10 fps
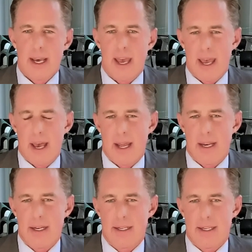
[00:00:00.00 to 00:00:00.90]

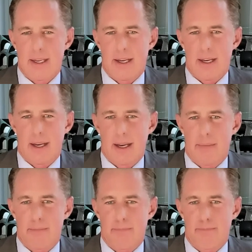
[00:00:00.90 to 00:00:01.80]
And uh,
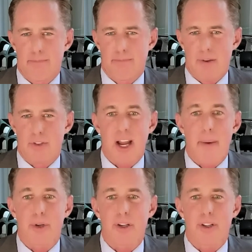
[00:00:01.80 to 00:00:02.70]
I've
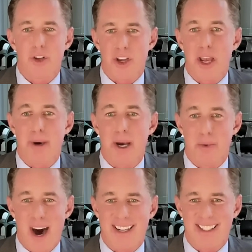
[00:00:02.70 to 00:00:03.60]
stopped looking at my
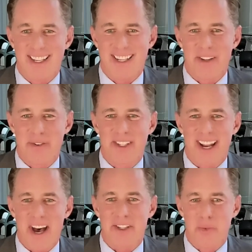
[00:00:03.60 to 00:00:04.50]
watch, in other words,
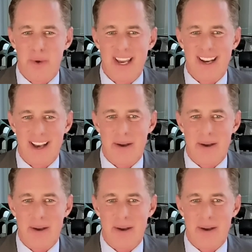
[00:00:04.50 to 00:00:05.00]
to ask when.